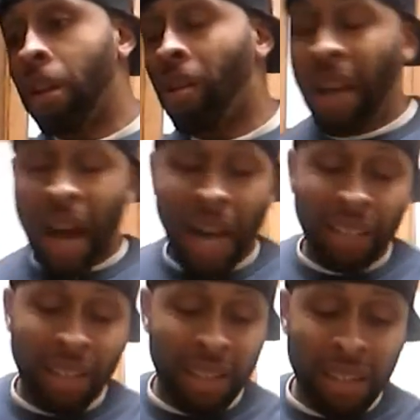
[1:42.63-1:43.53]
You know,
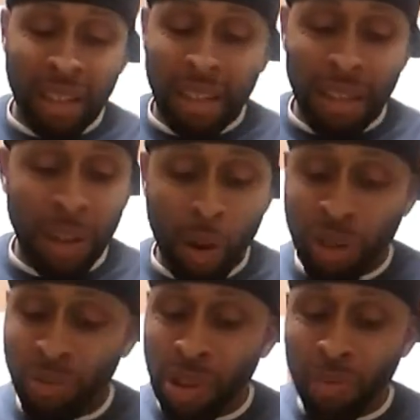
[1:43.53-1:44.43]
I just, you
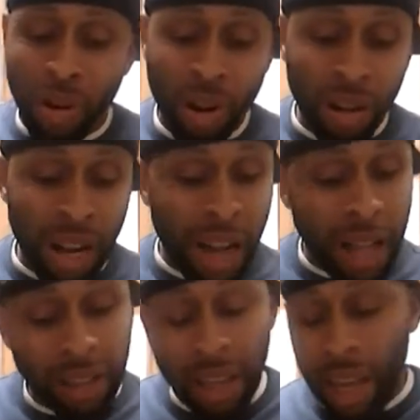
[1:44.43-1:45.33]
know, between work, I
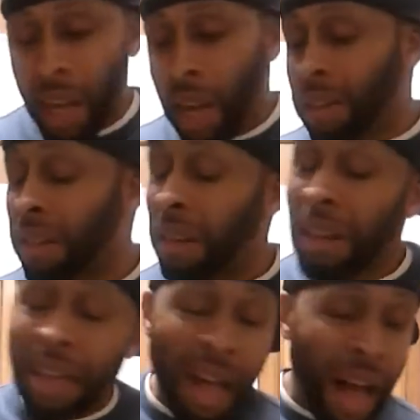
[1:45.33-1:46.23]
got kids,
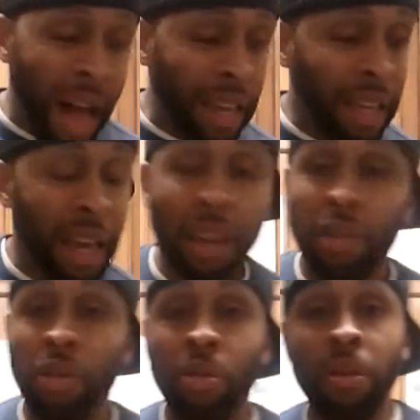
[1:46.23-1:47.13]
I
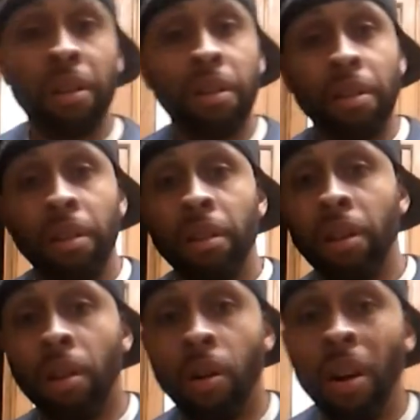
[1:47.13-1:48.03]
can't do it.
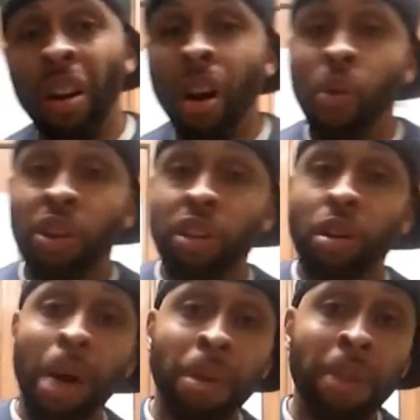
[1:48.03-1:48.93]
You know, oh, well,
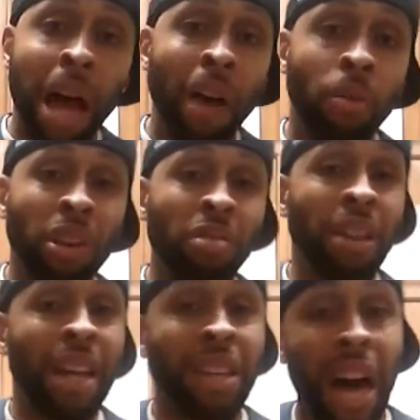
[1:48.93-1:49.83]
you know, I don't want
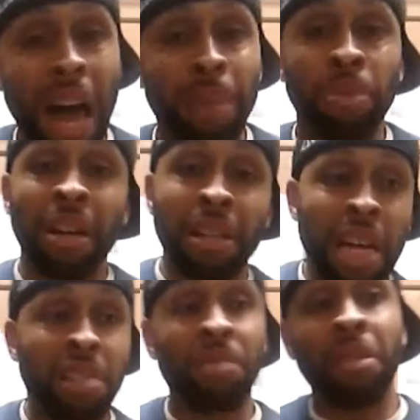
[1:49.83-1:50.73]
to do that diet
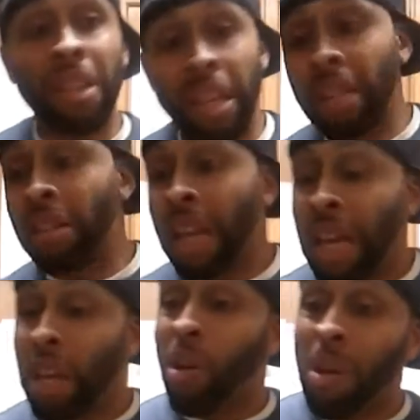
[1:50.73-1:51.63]
because that's going to get into,
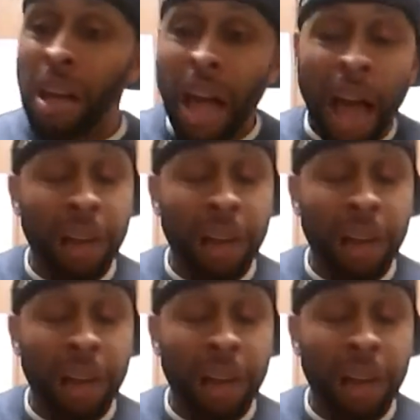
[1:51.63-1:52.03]
you know,